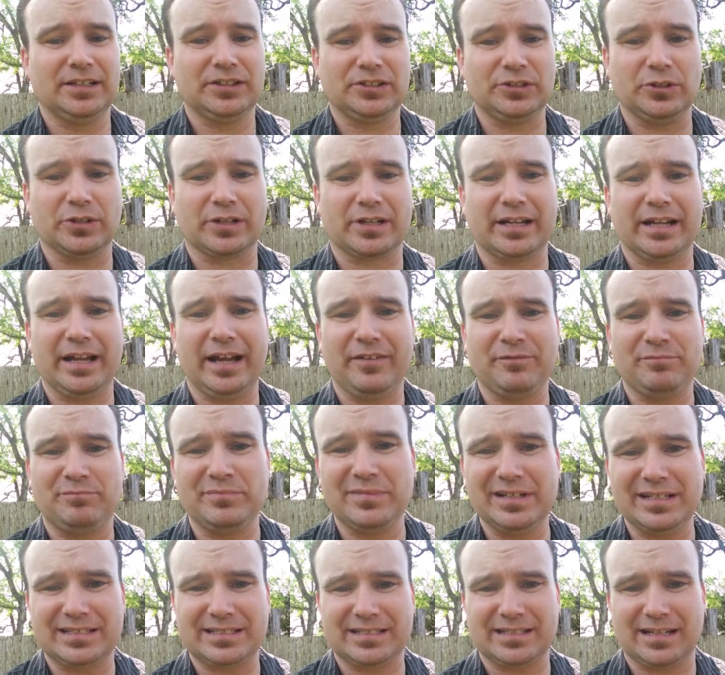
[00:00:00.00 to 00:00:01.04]
You're going to have
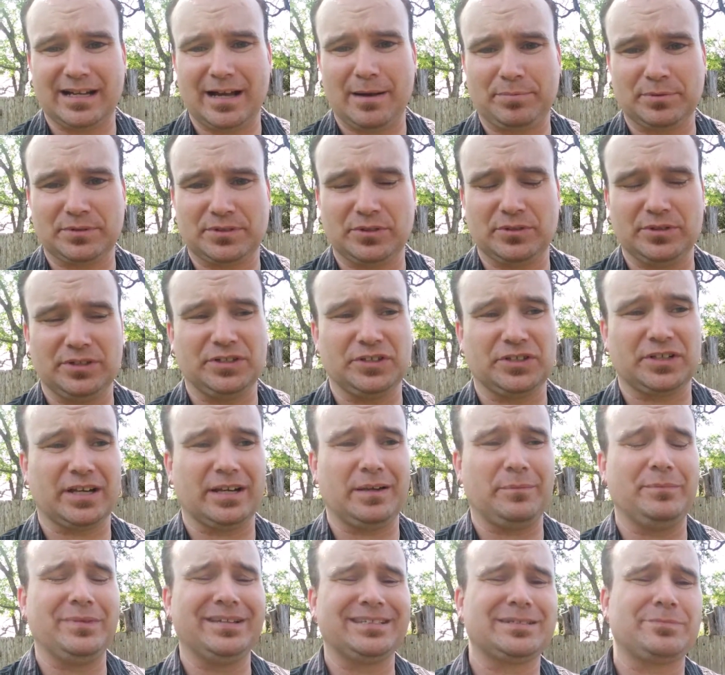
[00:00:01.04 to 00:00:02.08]
missed an opportunity. You're going
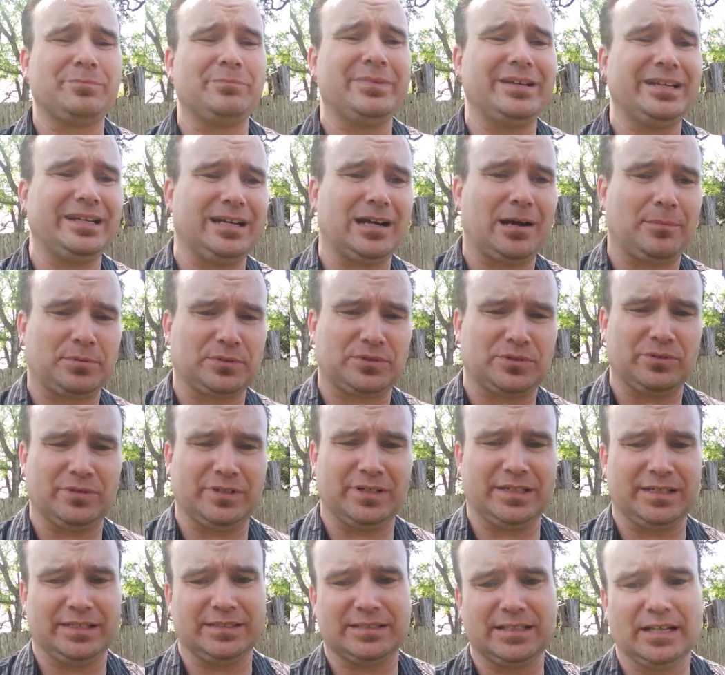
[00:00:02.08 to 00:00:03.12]
to have missed many
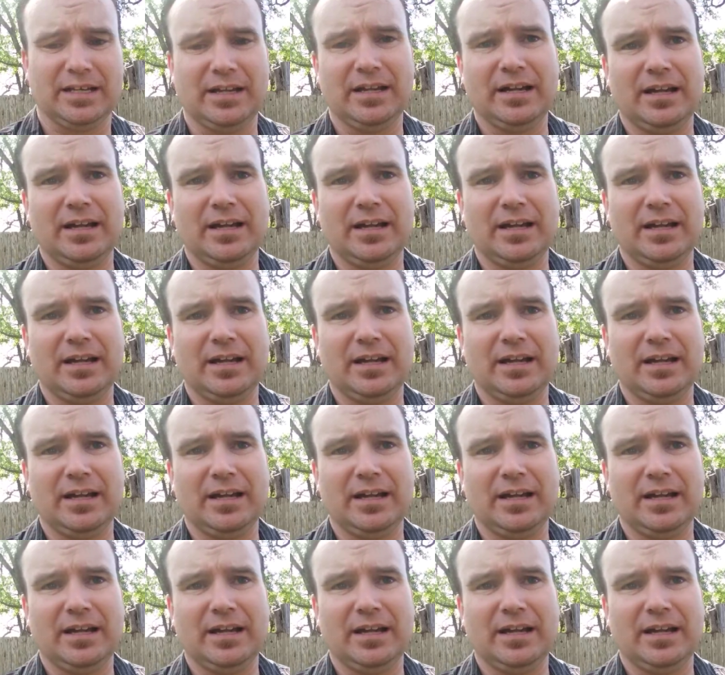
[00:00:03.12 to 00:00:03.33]
opportunities.